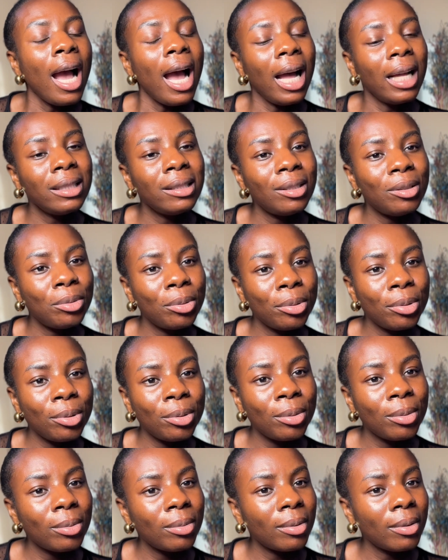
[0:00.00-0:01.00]
and
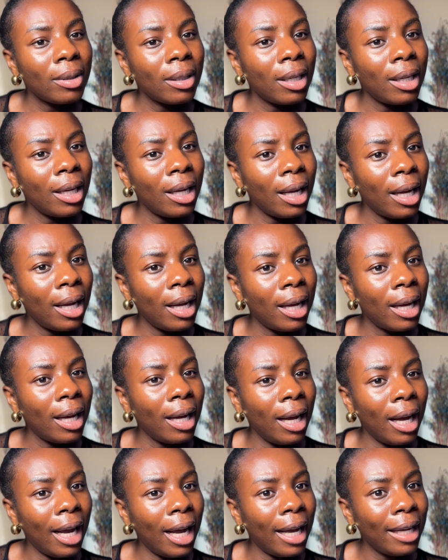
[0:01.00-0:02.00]
so
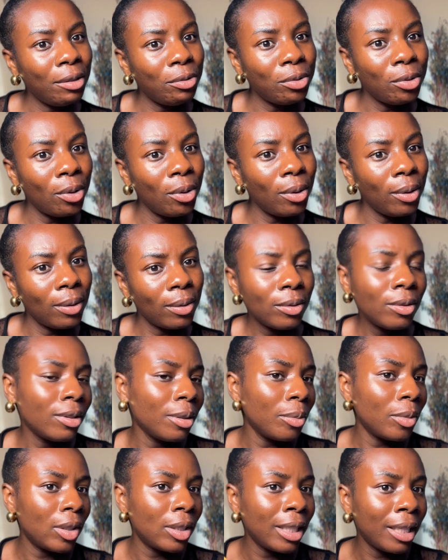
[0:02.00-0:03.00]
I saw
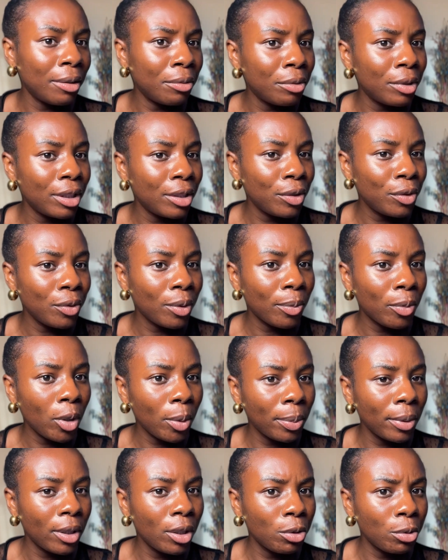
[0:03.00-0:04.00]
some other range from
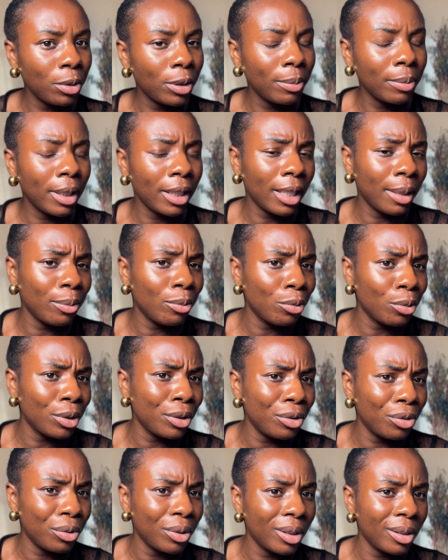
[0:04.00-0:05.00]
Topic Cream, and I'm
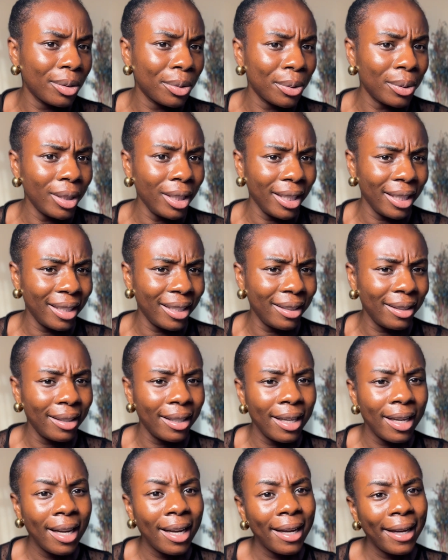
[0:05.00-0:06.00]
wondering, okay,
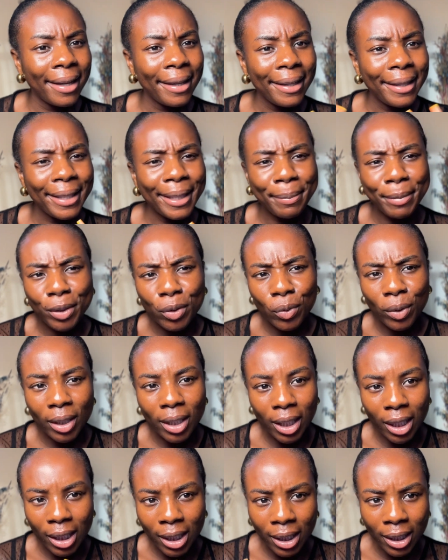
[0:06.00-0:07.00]
let me
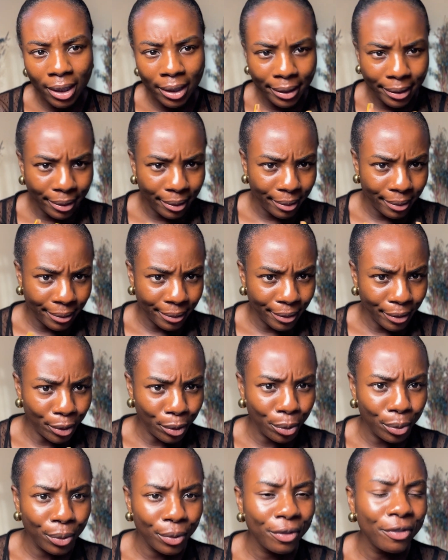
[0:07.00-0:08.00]
quickly,
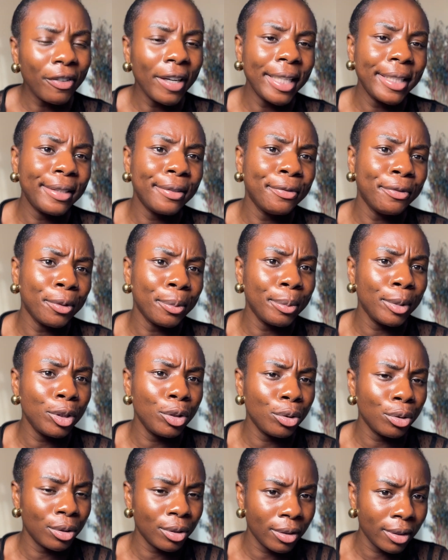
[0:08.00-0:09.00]
find
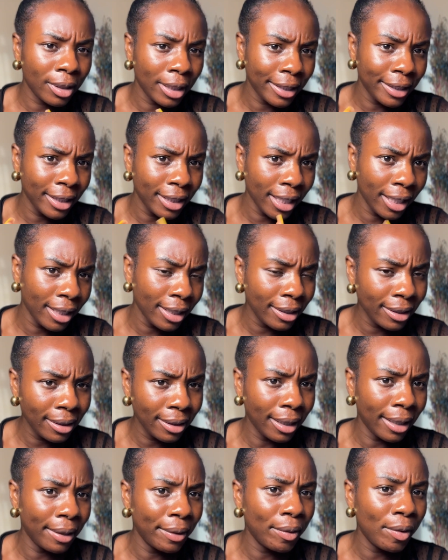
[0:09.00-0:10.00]
information. I check
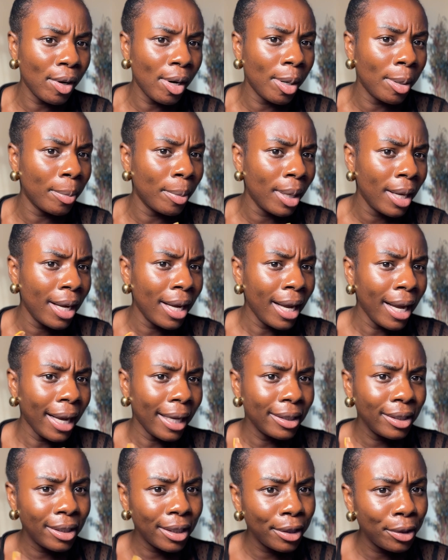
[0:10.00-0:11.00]
Instagram,
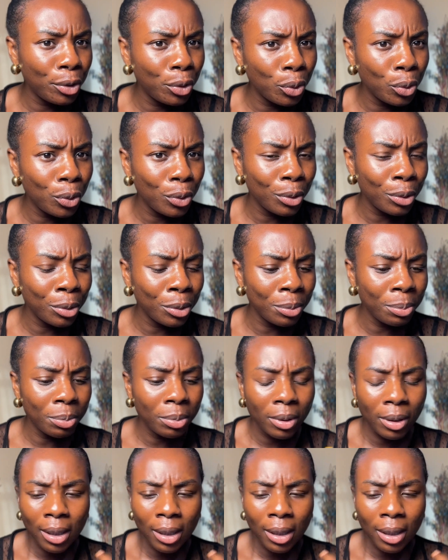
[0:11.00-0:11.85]
I check YouTube.